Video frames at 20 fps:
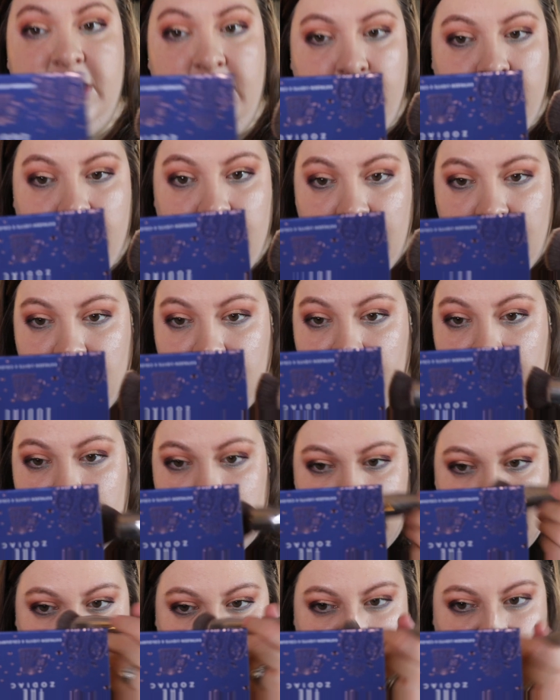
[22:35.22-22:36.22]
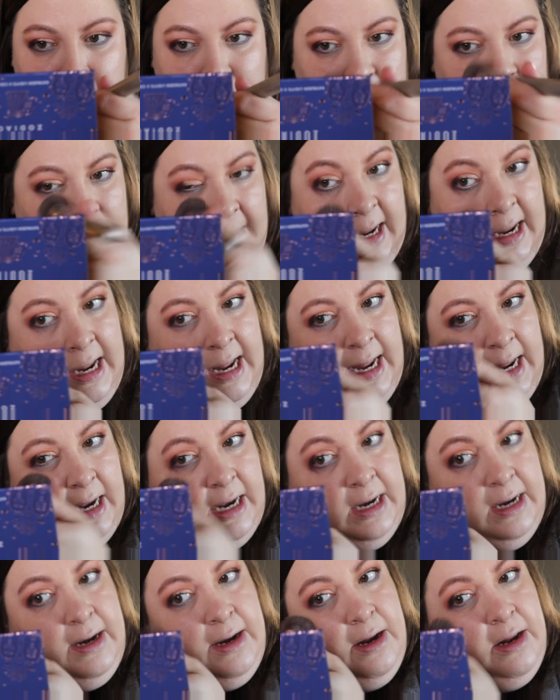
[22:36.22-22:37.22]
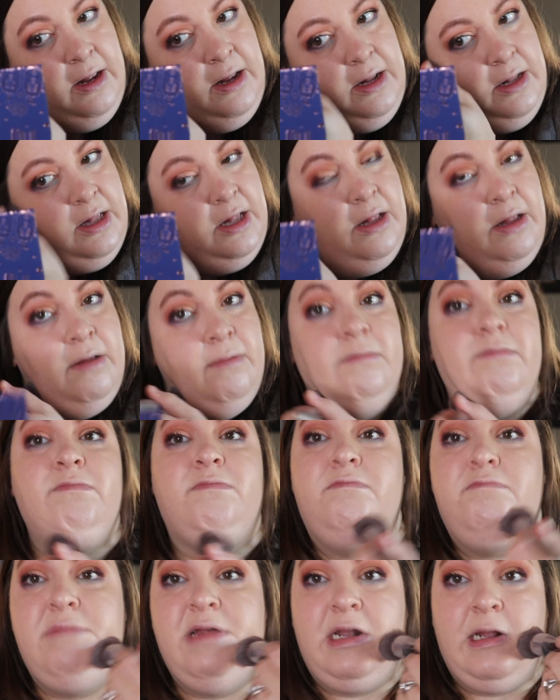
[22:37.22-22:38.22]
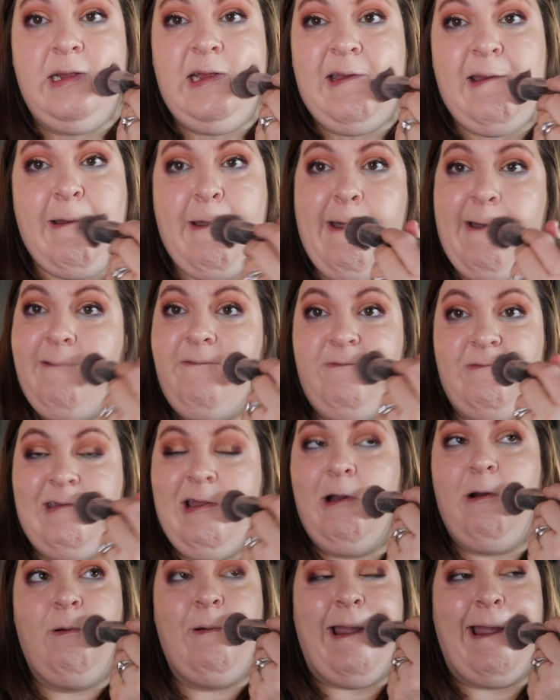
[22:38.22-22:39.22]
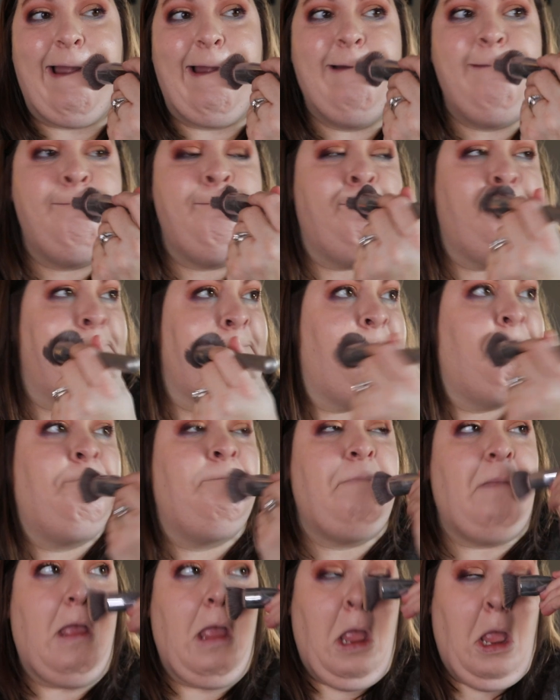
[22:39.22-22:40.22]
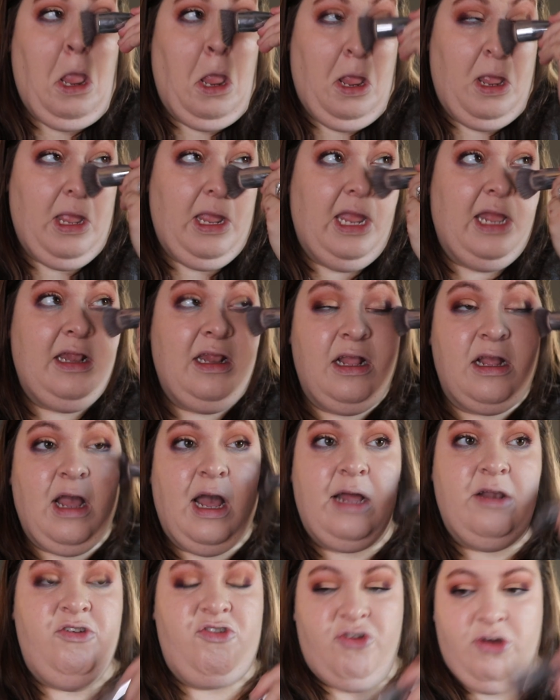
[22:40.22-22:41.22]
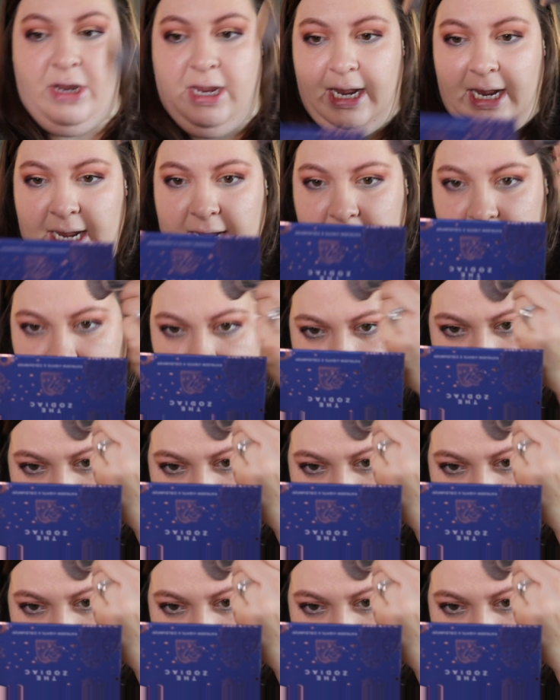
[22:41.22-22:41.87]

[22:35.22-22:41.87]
to. It's literally in the middle of nowhere in the country, in